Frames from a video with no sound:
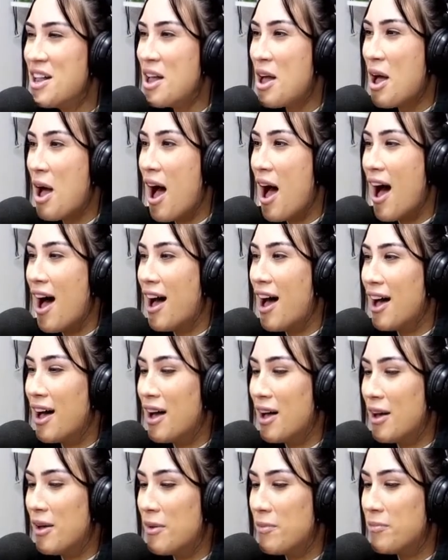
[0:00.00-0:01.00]

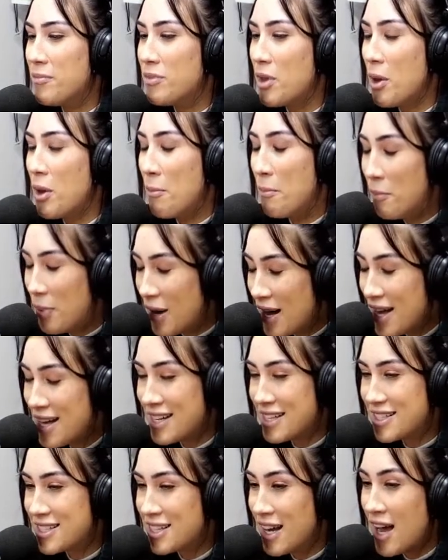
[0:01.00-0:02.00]

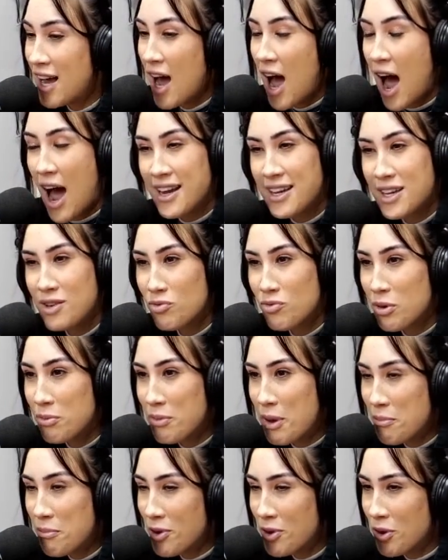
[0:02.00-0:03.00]
But I can
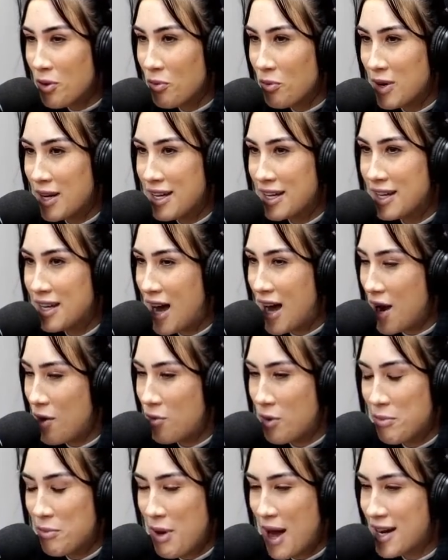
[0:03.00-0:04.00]
remember when I
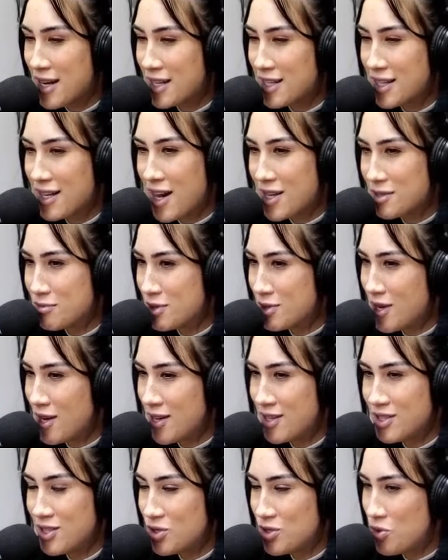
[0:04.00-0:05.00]
went back into
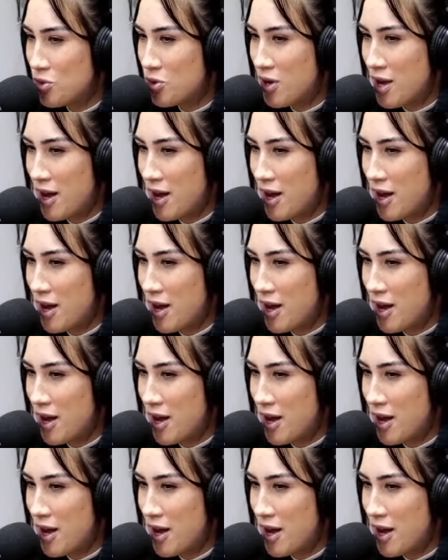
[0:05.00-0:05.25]
cosmetology school,